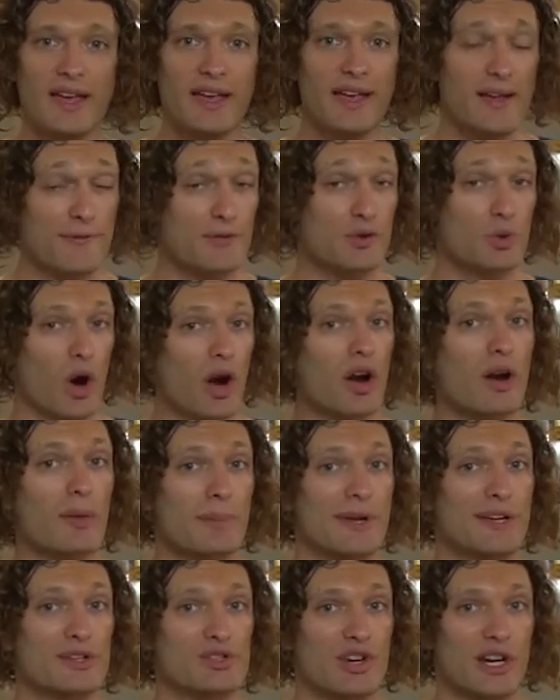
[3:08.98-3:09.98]
If you are a
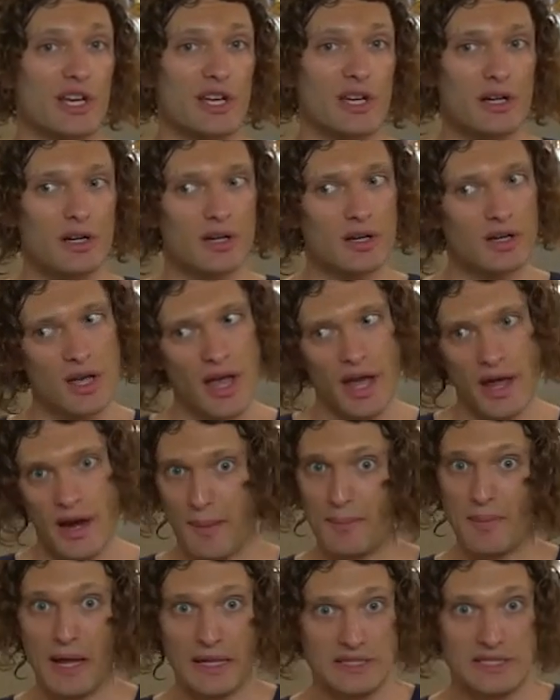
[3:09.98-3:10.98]
big drinker, and
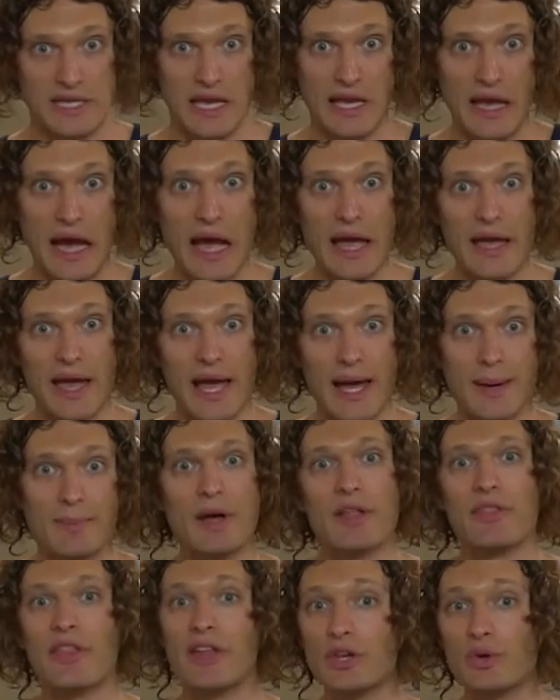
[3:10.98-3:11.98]
I'm not saying I am,
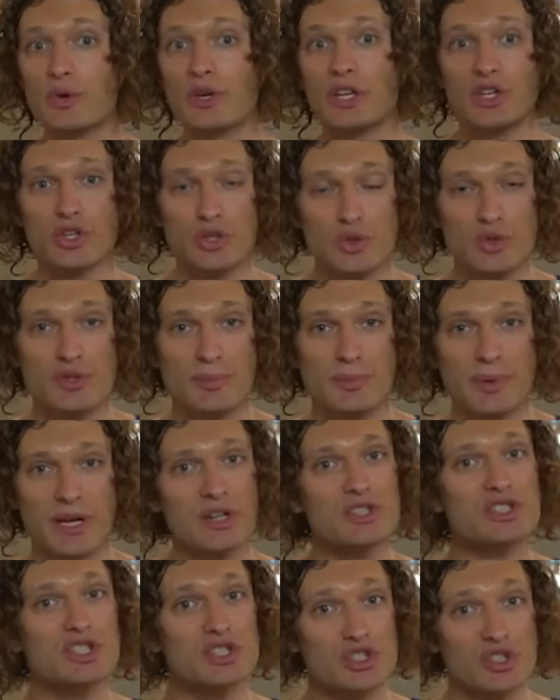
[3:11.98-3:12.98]
then you can use a beer
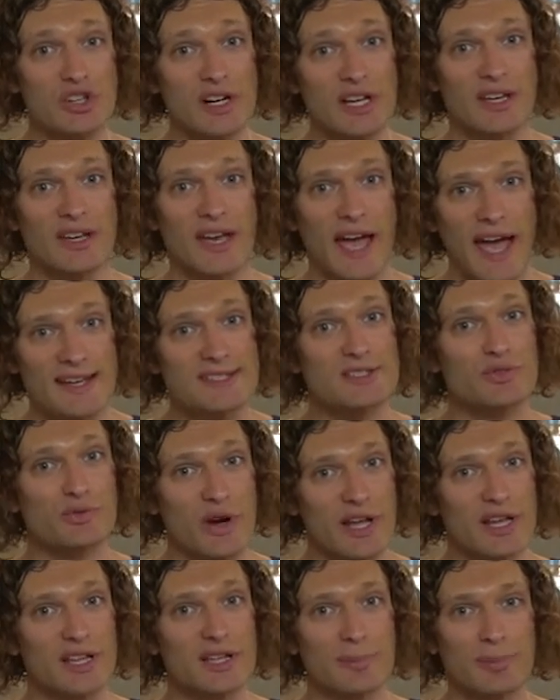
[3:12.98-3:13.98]
to drink, as a
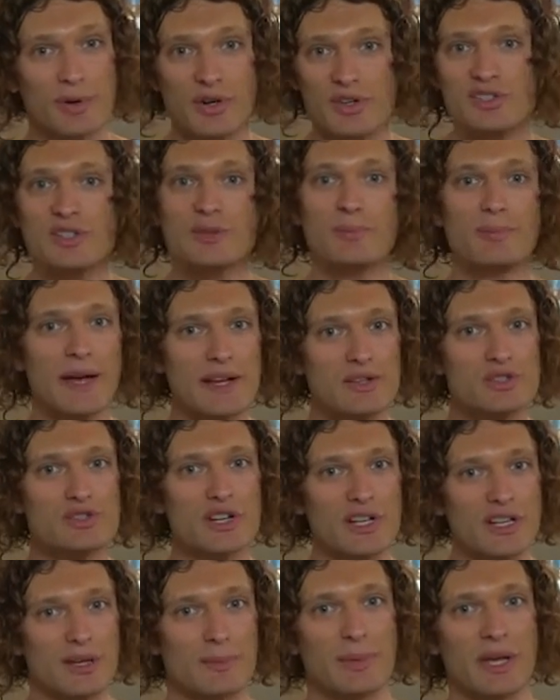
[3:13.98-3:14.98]
regular person might
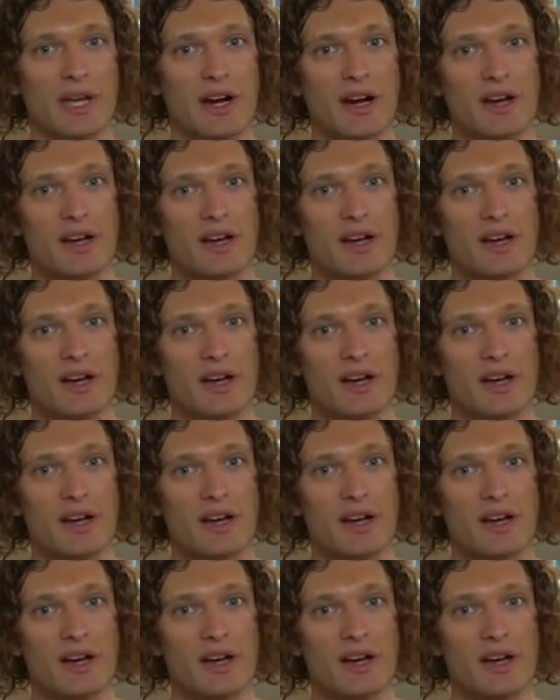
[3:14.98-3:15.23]
drink a beer.